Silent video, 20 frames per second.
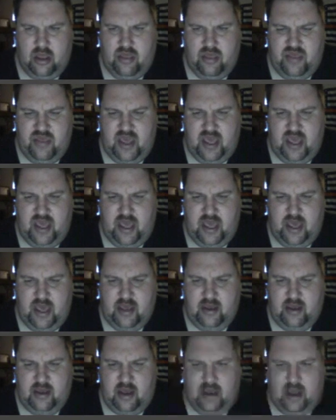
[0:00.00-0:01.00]

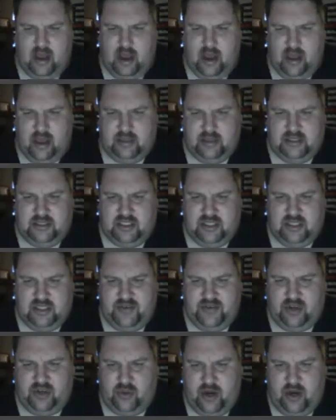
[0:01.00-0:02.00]
The
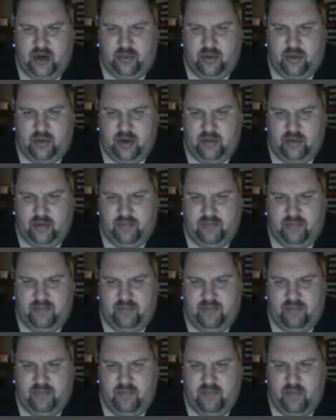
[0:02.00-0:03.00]
significant tornado perimeter.
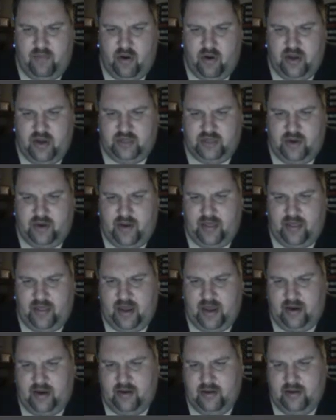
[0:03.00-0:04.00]
Roanoke's right around
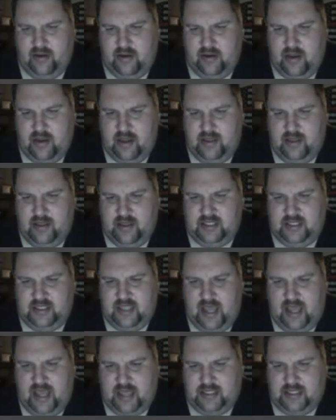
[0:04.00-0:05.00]
there. This is
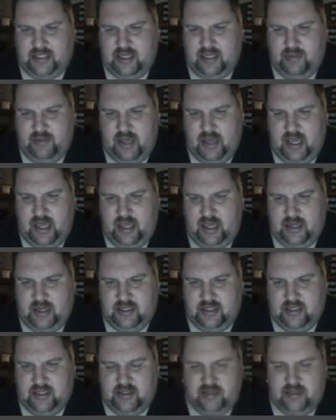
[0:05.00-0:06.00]
the STP, and
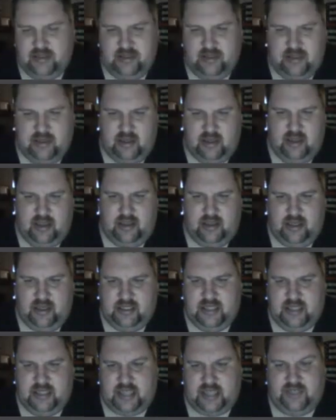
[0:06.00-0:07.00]
this
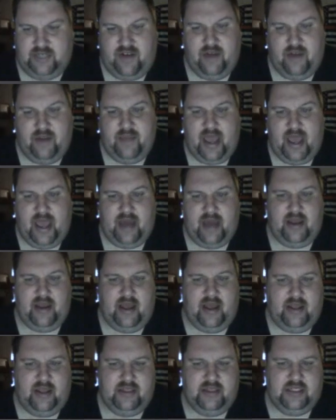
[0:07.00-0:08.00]
is actually very bad.
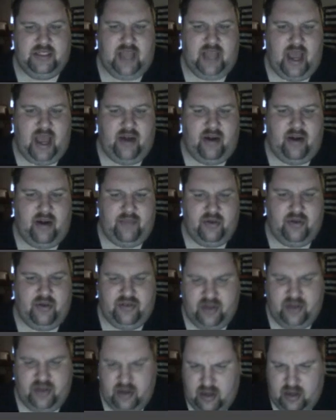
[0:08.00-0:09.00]
This is higher
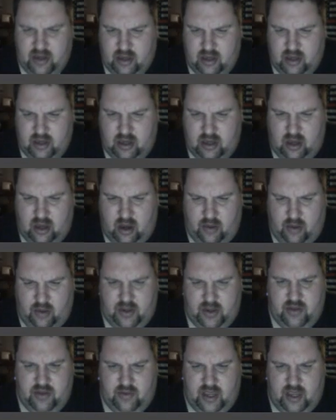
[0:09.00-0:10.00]
numbers.
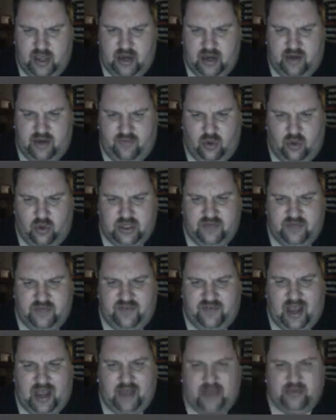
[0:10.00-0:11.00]
When you get into the 4s and the
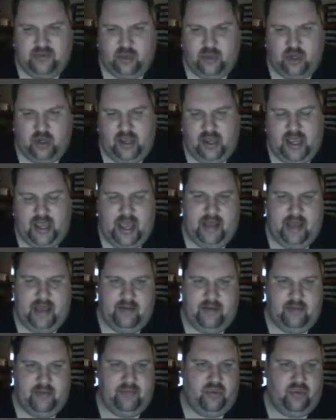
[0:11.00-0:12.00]
5s, we're looking at
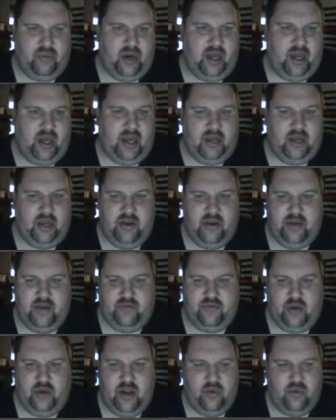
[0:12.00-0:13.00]
pretty likelihood
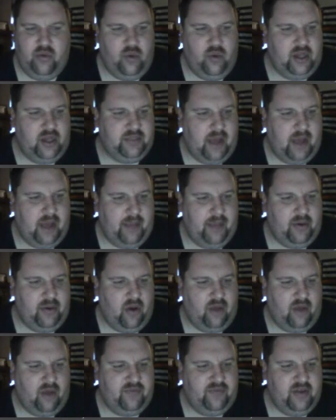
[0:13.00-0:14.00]
of tornado warnings popping
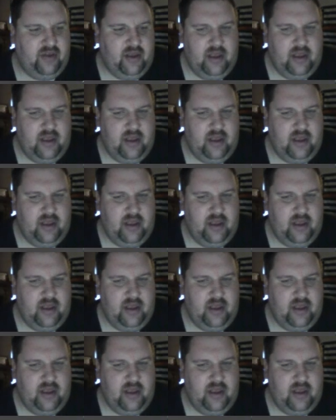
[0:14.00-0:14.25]
off.